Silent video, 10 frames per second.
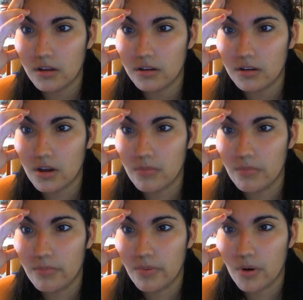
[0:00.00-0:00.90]

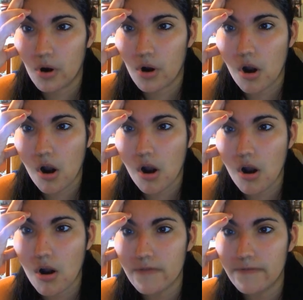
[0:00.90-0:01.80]

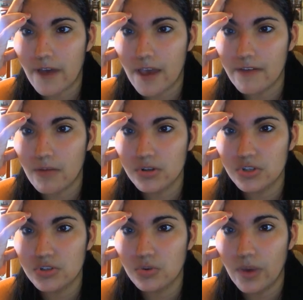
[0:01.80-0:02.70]
Number five, how
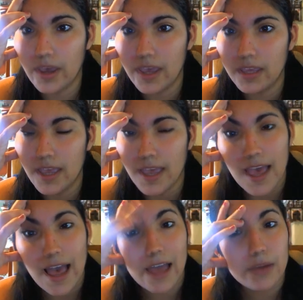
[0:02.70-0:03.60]
much do you weigh?
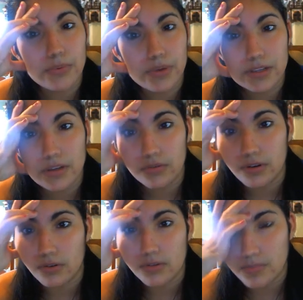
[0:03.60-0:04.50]
I really don't
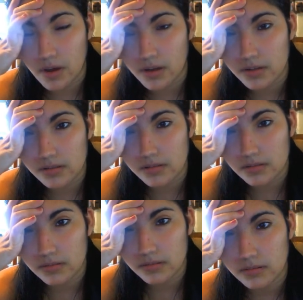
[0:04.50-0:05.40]
know, to be
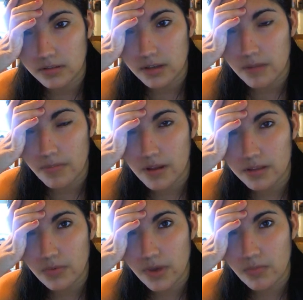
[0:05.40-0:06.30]
honest. I
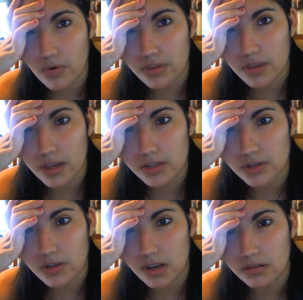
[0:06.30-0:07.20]
probably weigh more than I
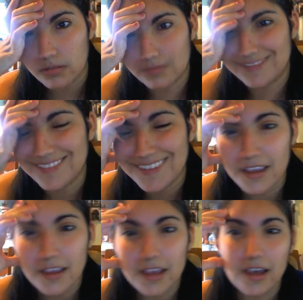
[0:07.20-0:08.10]
should.
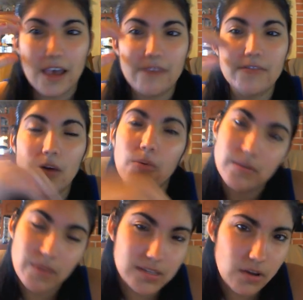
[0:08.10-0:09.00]
I've not weighed
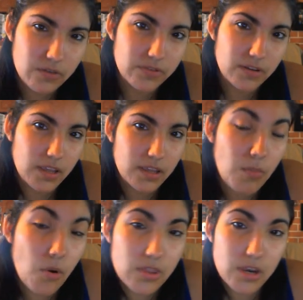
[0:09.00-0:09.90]
myself in like
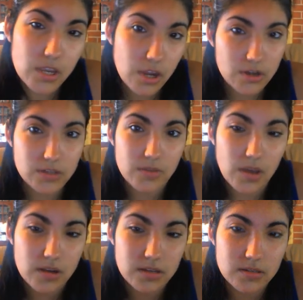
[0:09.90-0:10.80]
more than a year, to be
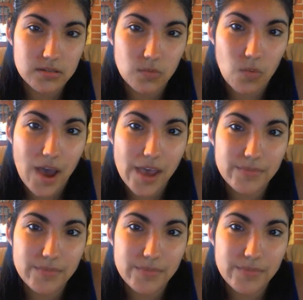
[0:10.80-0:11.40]
honest. Why?